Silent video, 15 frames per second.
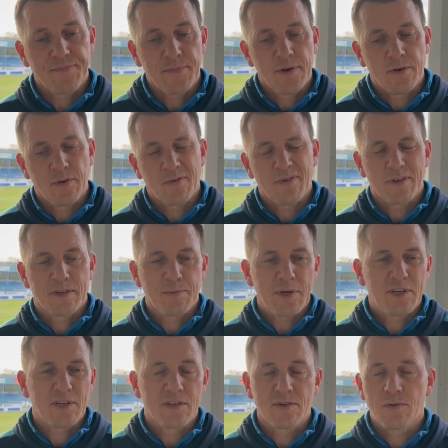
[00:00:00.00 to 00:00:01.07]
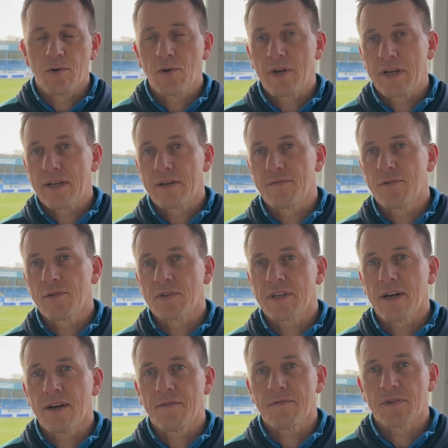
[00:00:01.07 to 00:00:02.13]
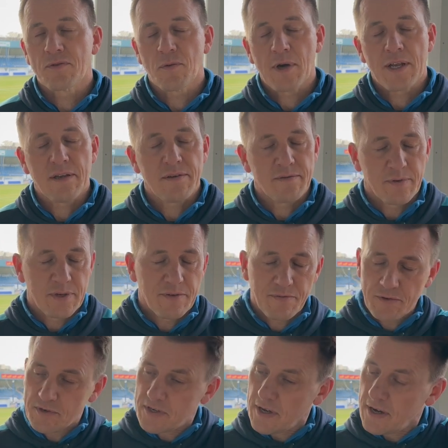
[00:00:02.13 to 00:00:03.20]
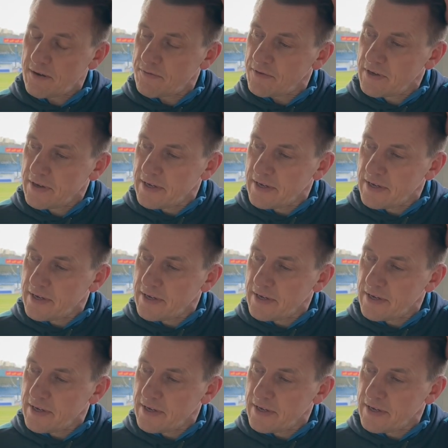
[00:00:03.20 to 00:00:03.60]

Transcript: especially so early in the first half as well, or in the first half.